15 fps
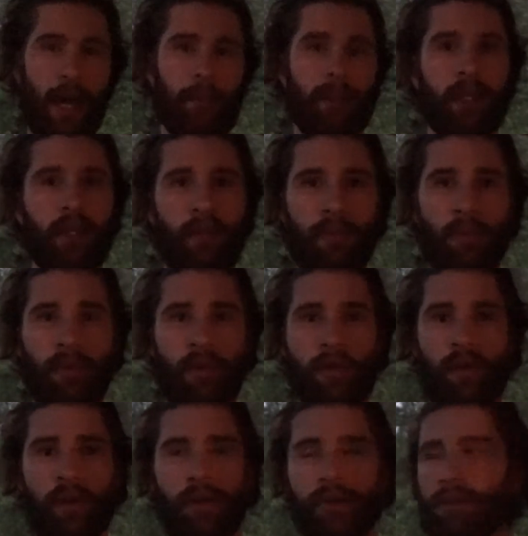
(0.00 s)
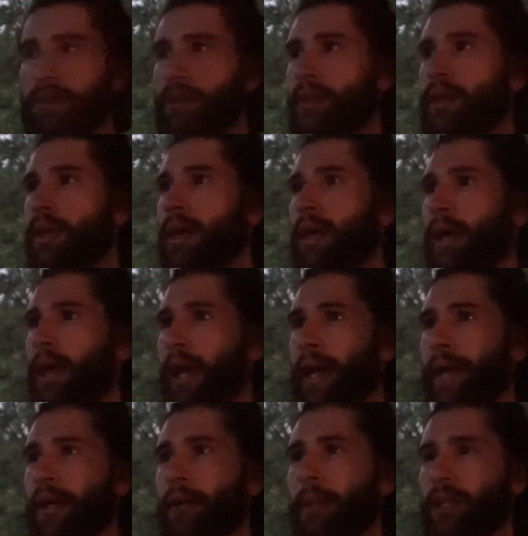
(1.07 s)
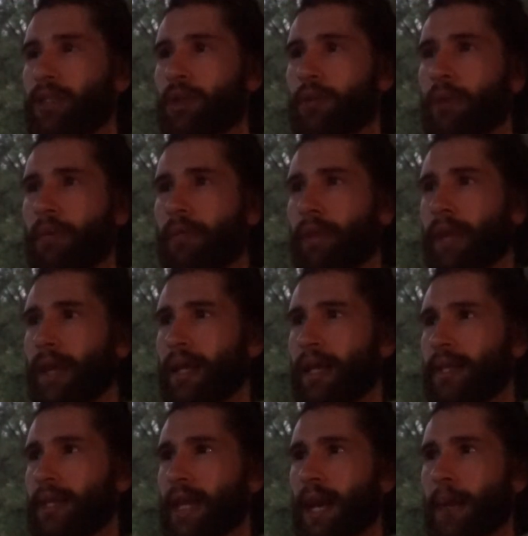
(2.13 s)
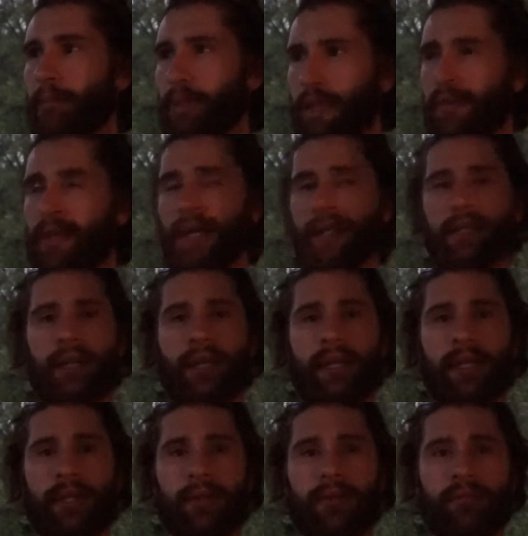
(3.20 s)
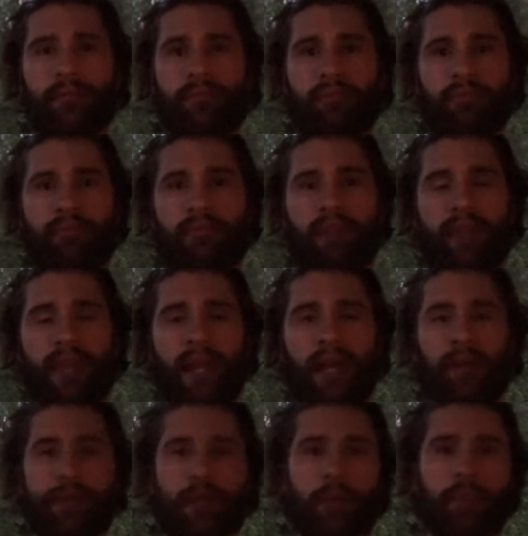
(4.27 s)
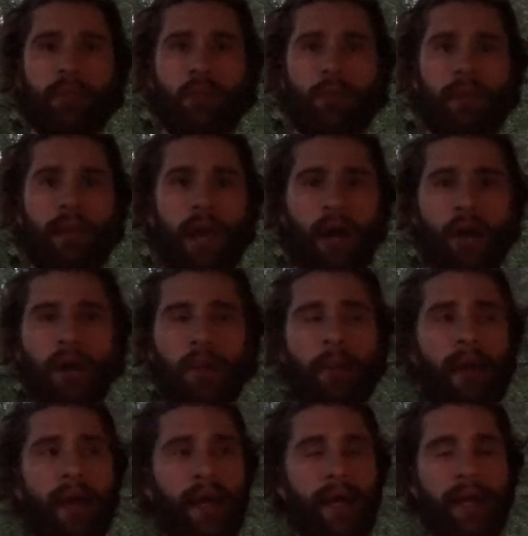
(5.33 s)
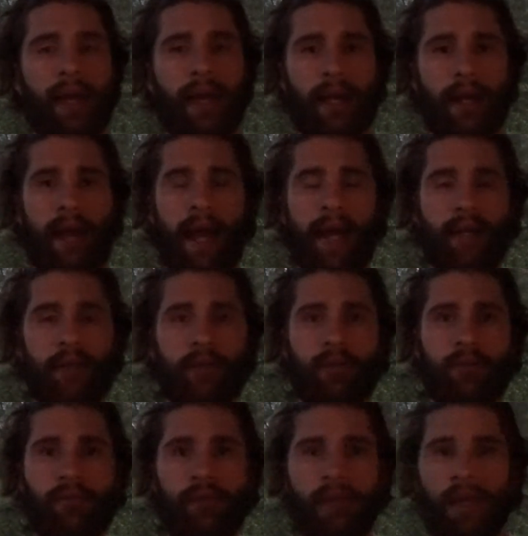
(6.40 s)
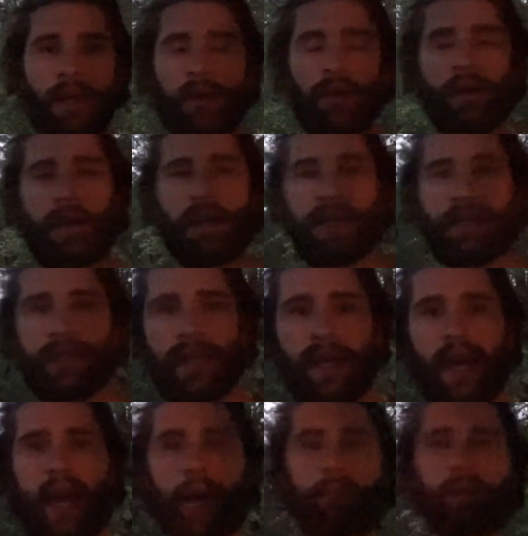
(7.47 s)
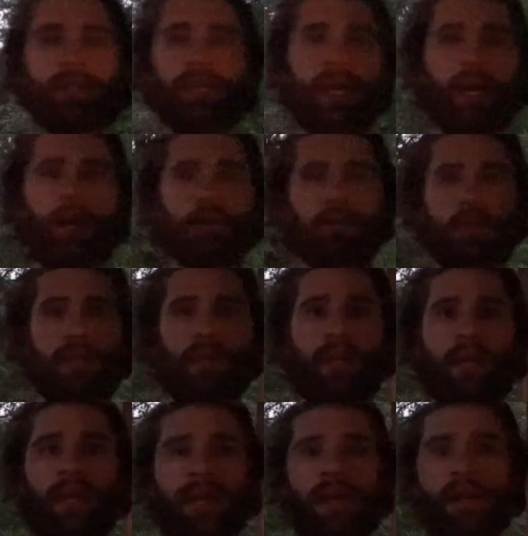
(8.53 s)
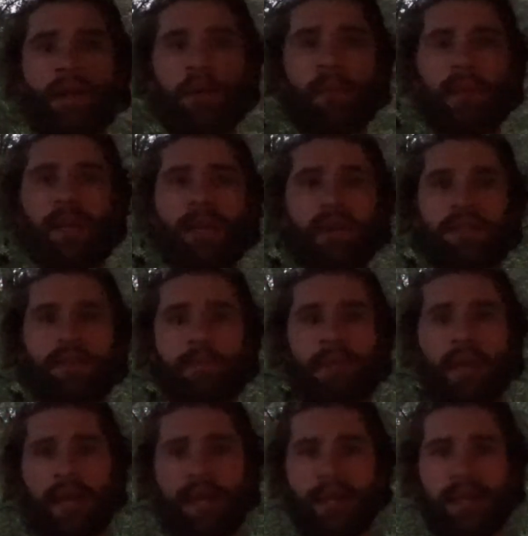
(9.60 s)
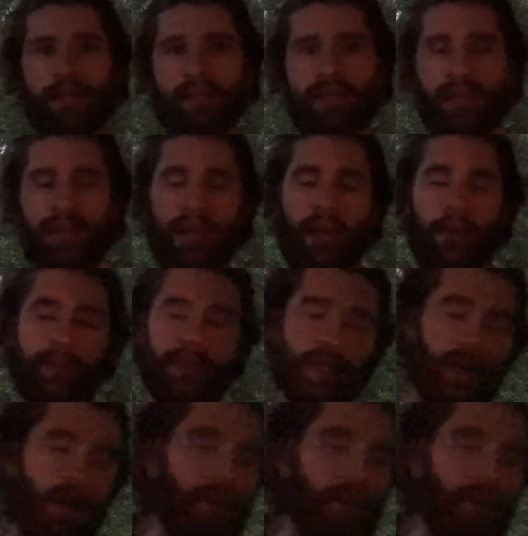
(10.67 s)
I'm getting the point across, and make sure I'm not forgetting anything. I believe that's it. If anything else comes to me, I'll come back and add it to the video. Stay happy, stay healthy. Go make y'all some gains. I'm going to see